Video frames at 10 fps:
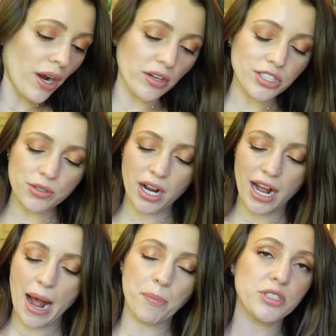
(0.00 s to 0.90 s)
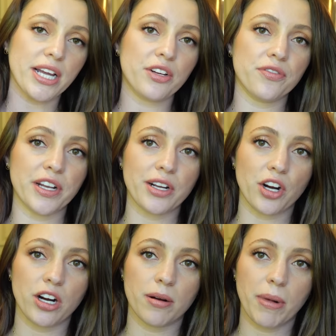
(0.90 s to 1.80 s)
I also got apple cider
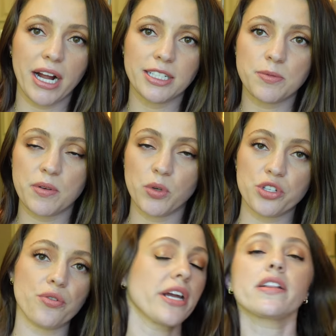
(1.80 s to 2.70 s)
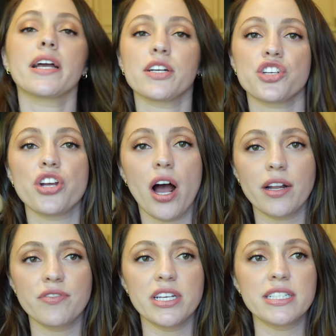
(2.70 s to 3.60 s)
vinegar. My husband will drink like a shot
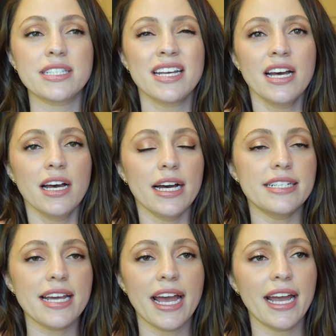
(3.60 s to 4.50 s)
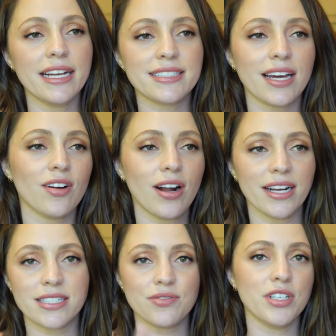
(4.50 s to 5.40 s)
of this a day. It's got all
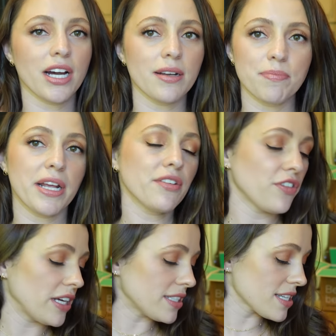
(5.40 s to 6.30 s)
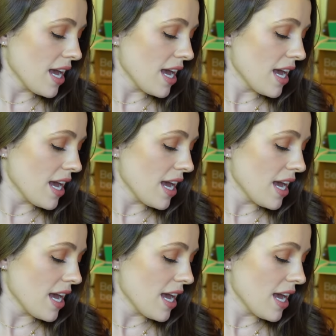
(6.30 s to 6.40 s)
kinds of gut benefits.